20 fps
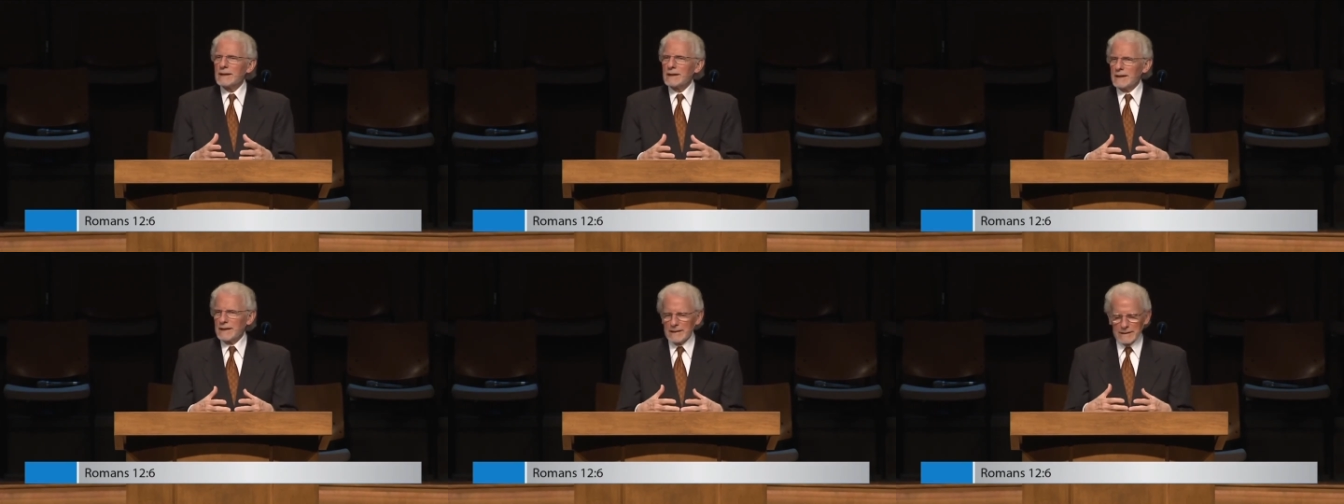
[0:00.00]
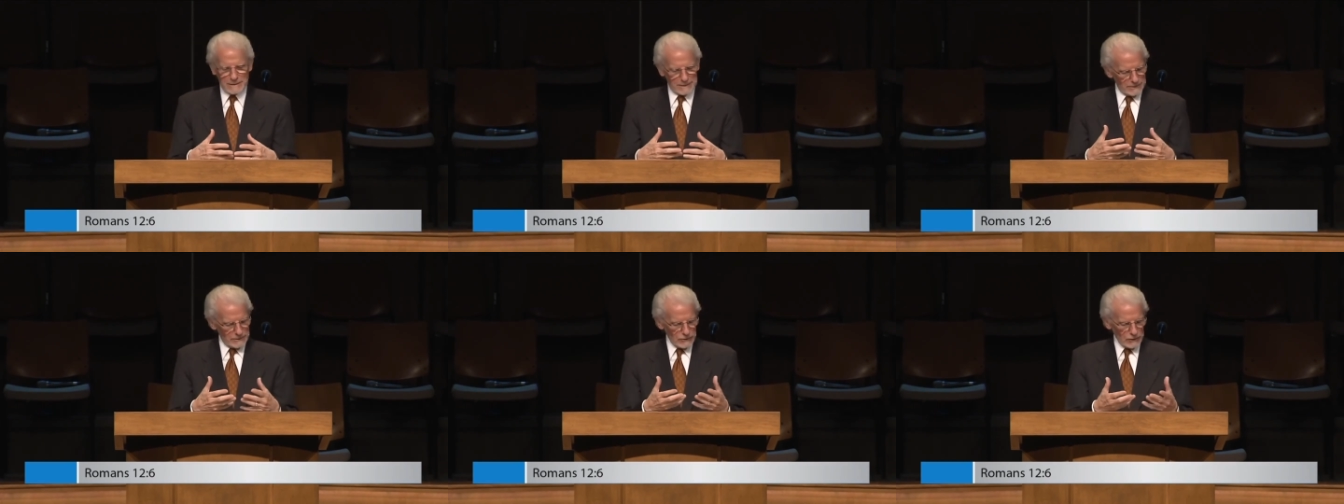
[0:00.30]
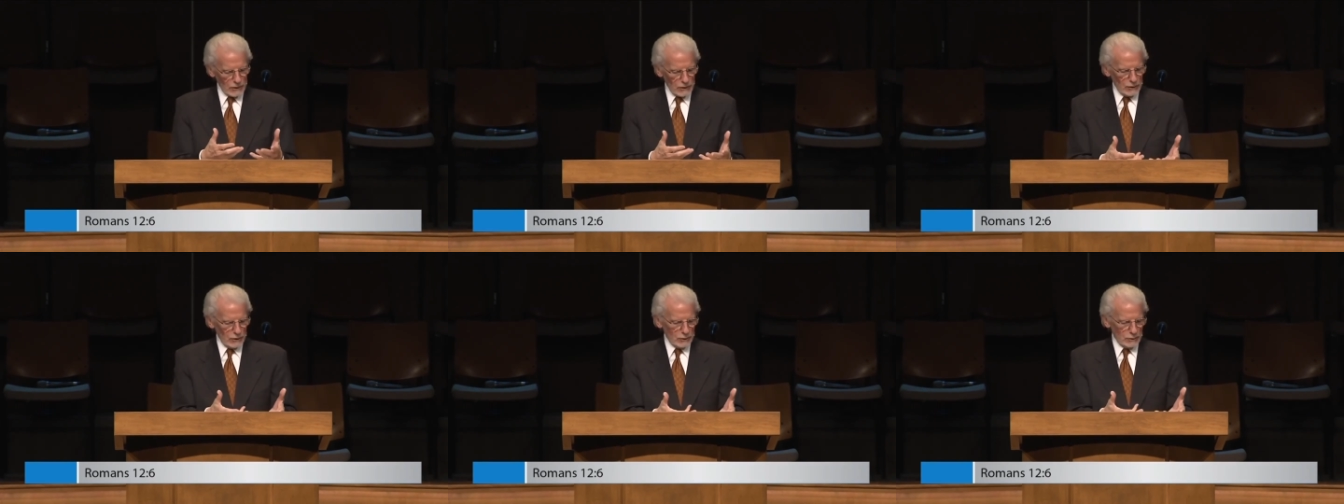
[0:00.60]
Uh, and
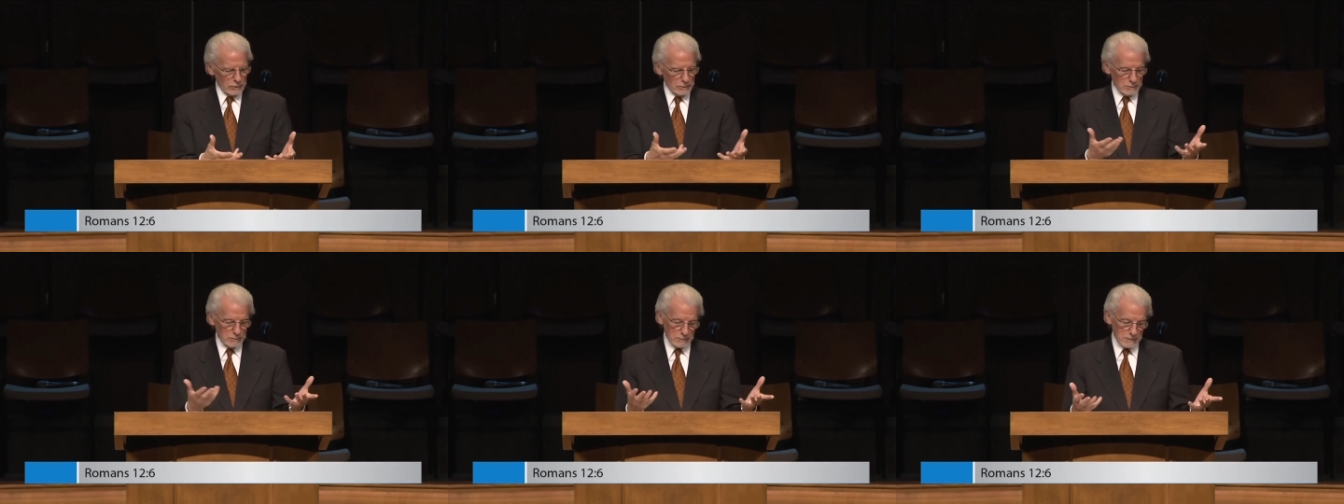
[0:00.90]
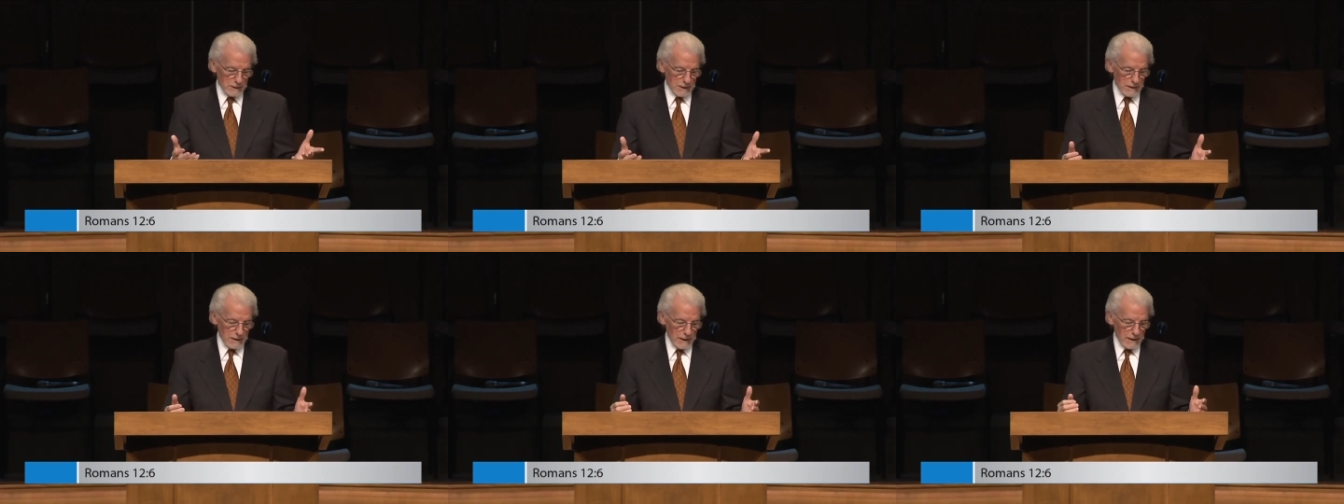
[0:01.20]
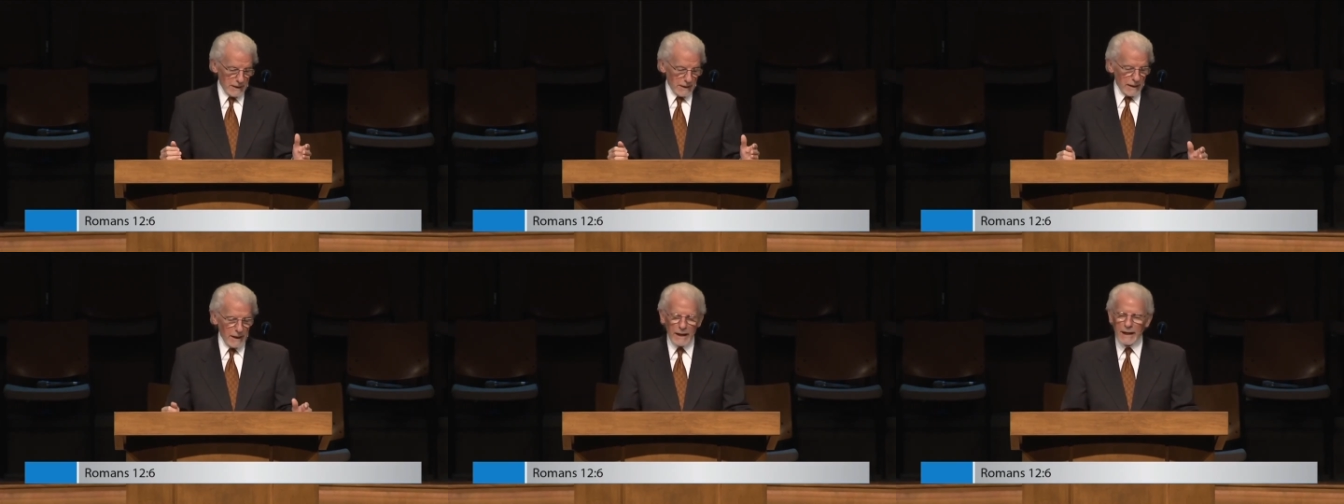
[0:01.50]
so
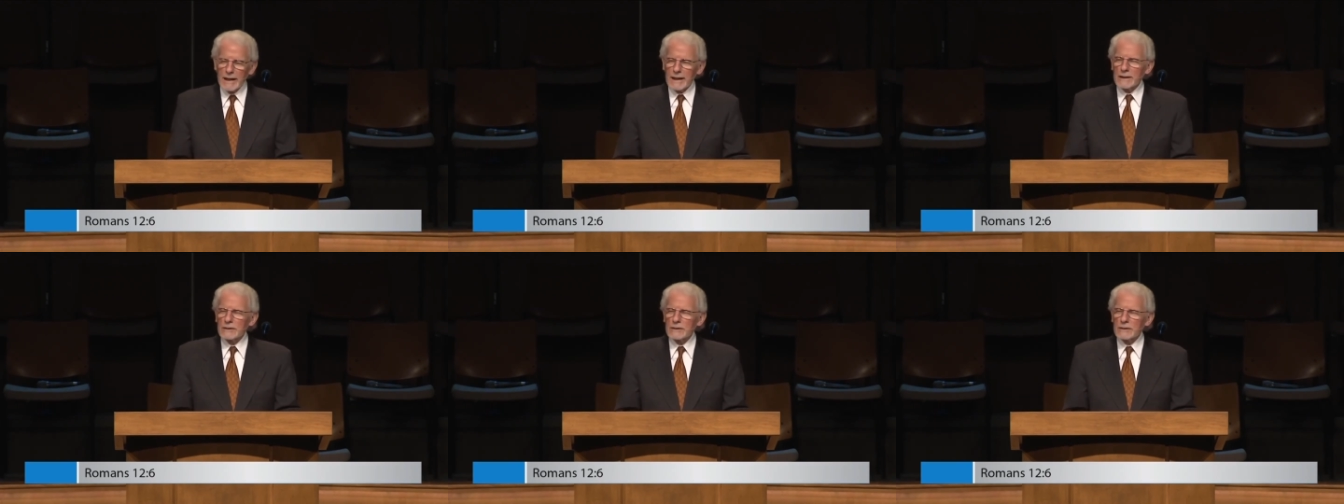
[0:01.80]
uh,